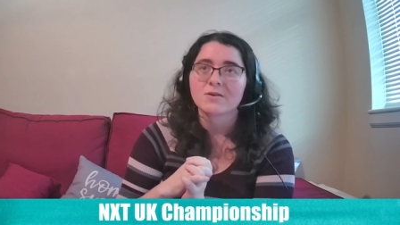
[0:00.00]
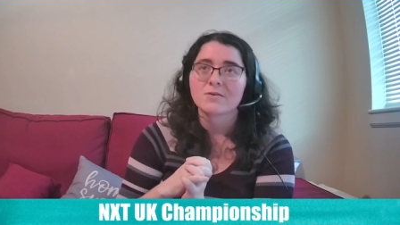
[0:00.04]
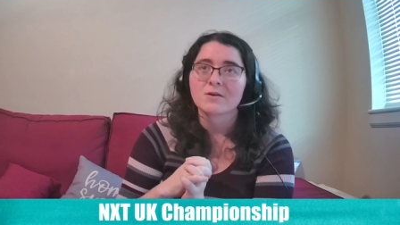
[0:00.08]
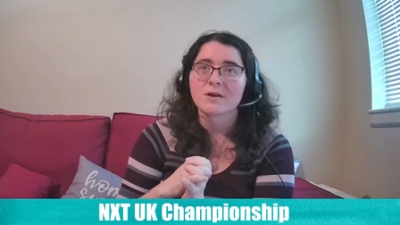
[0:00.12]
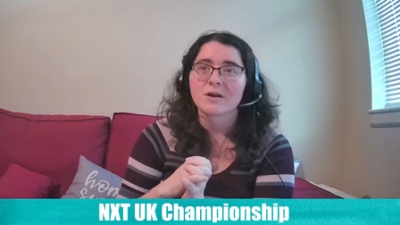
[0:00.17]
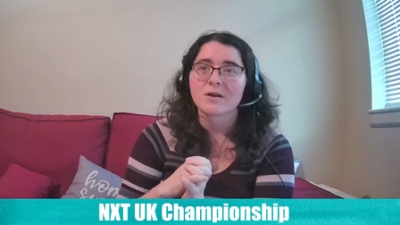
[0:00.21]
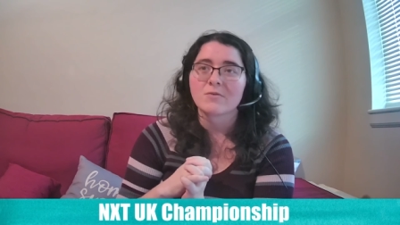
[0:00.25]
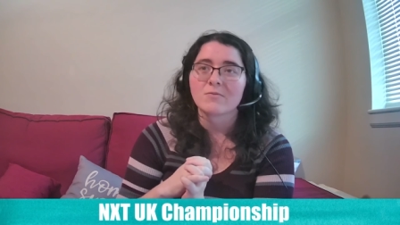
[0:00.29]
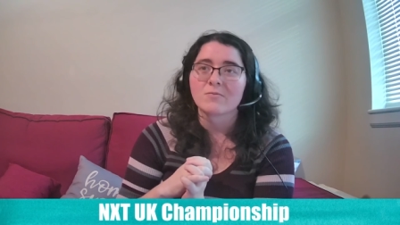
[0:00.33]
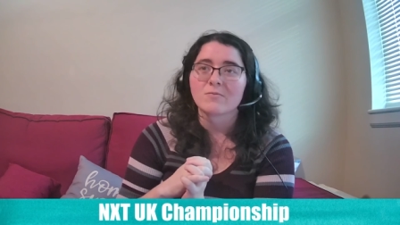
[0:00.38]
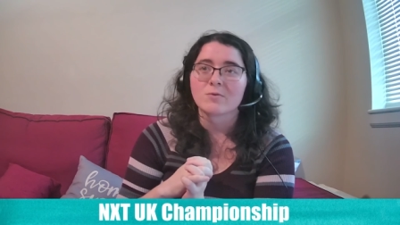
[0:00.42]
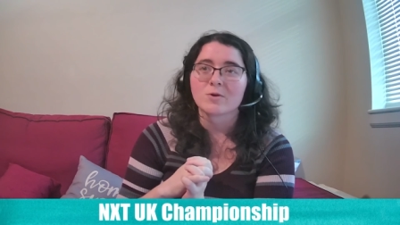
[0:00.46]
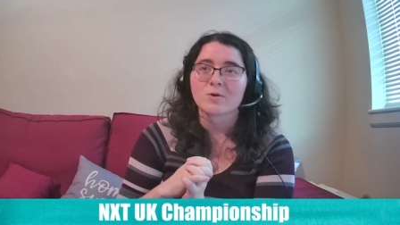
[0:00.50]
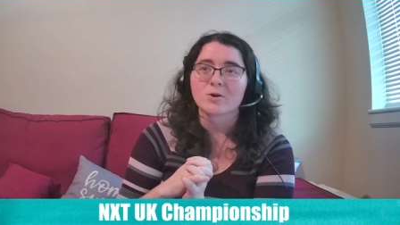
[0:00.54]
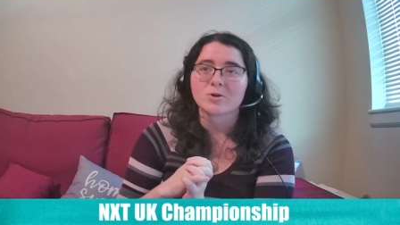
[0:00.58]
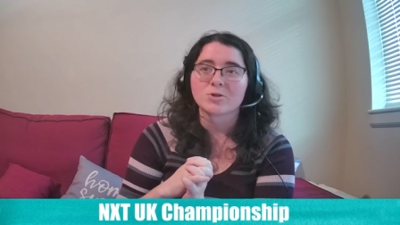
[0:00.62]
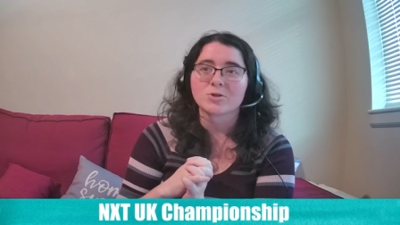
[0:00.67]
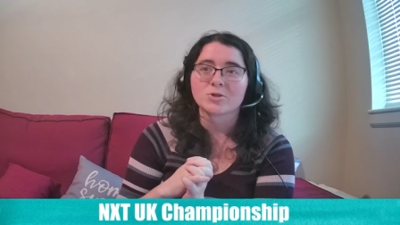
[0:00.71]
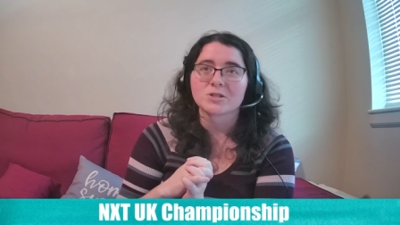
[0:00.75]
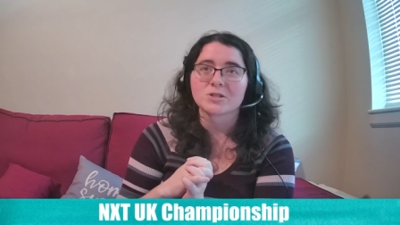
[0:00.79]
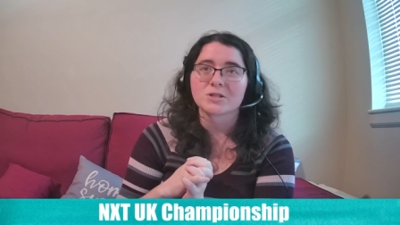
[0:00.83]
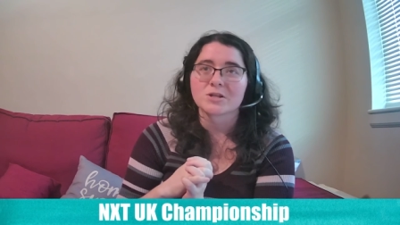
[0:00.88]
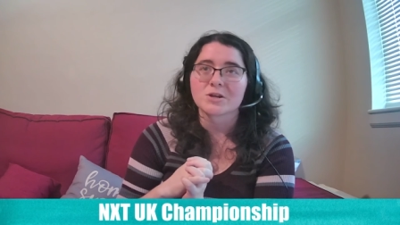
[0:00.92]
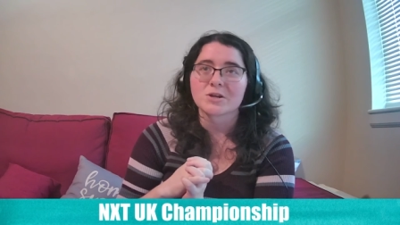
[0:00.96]
and we're
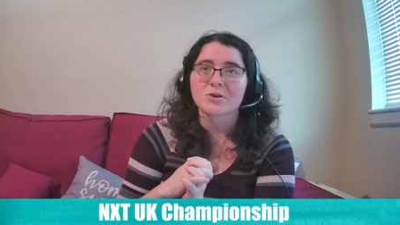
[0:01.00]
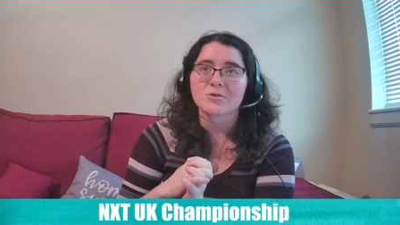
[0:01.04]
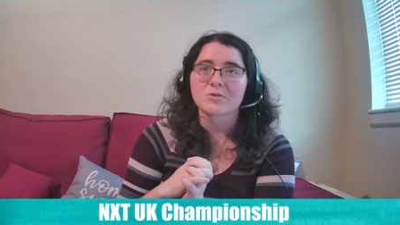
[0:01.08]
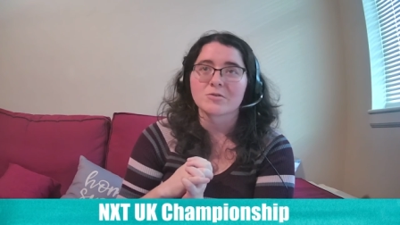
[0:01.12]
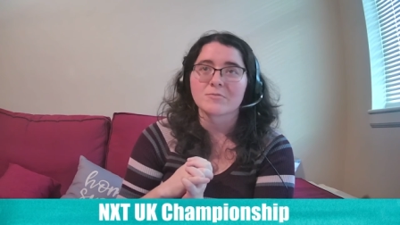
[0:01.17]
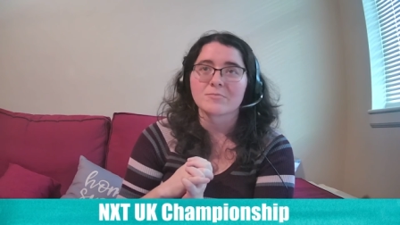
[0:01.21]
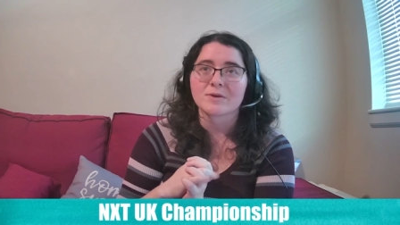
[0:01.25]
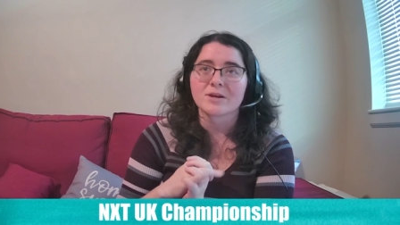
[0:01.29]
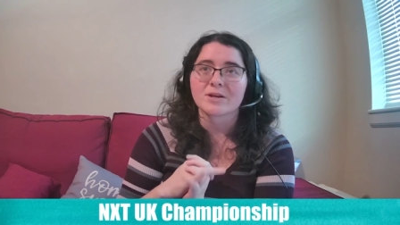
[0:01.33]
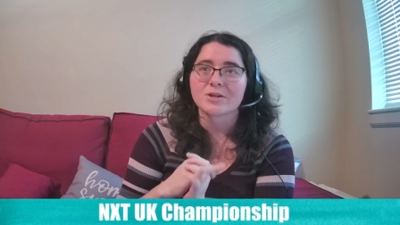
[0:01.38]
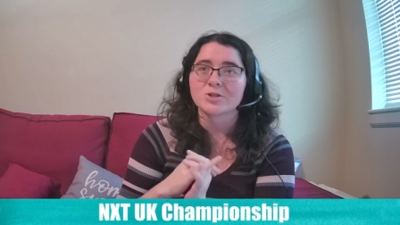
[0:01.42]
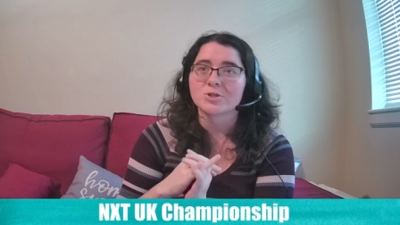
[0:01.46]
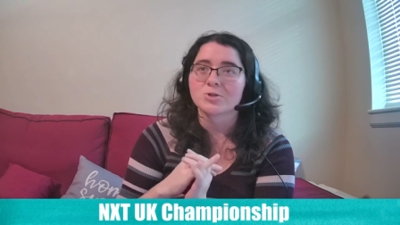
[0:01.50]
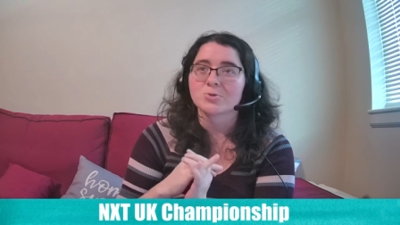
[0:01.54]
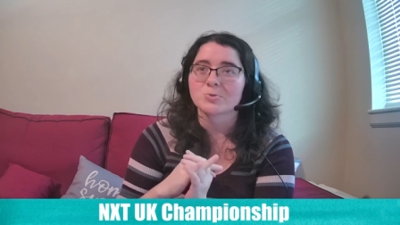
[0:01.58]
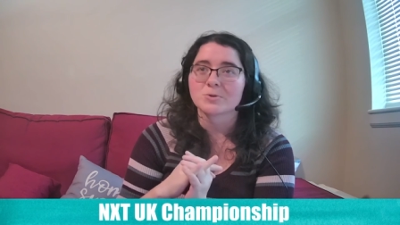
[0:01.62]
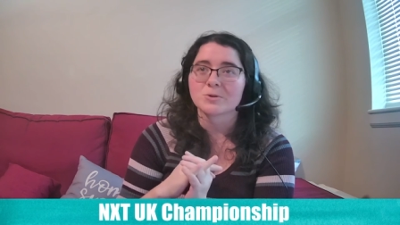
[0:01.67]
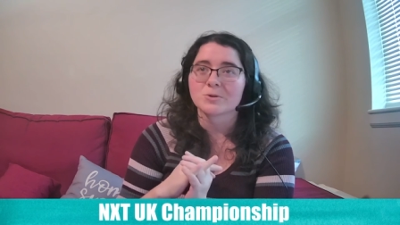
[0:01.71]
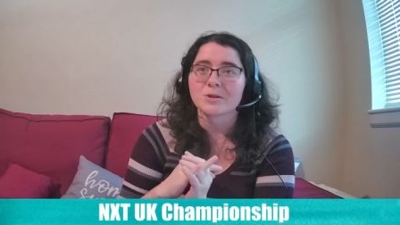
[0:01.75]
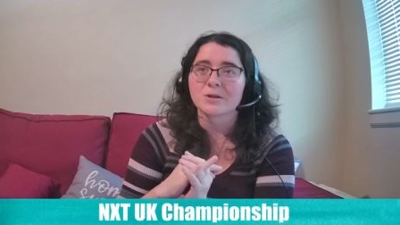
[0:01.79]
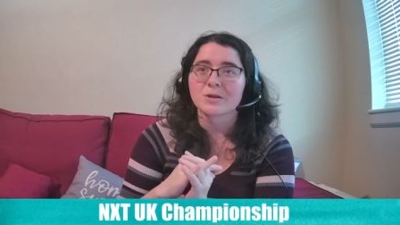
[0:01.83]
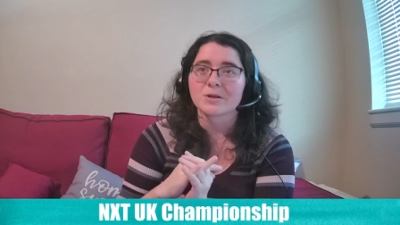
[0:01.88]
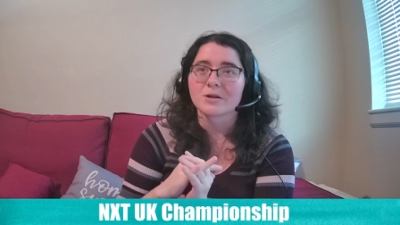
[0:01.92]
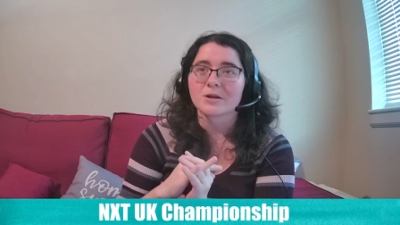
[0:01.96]
just here to make sure
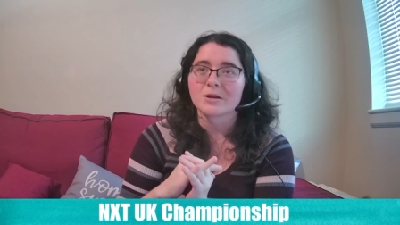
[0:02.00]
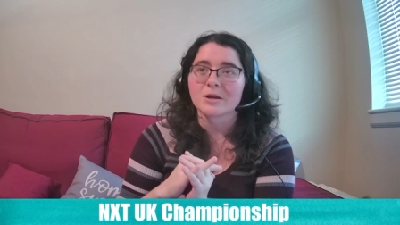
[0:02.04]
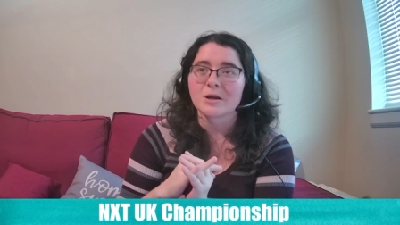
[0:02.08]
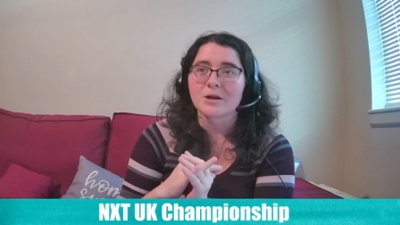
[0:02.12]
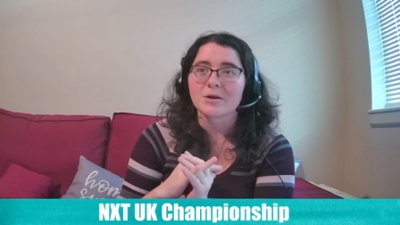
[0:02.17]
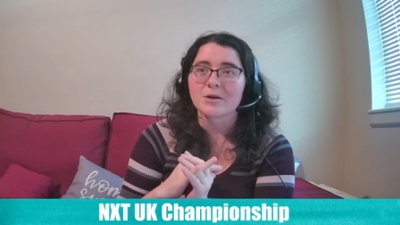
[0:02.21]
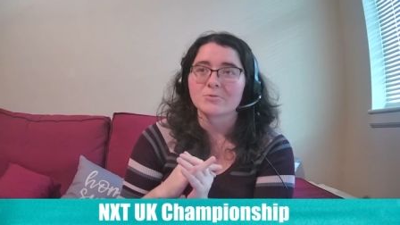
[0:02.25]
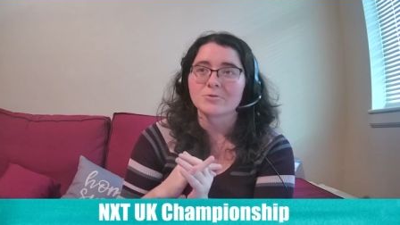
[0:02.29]
that, you know,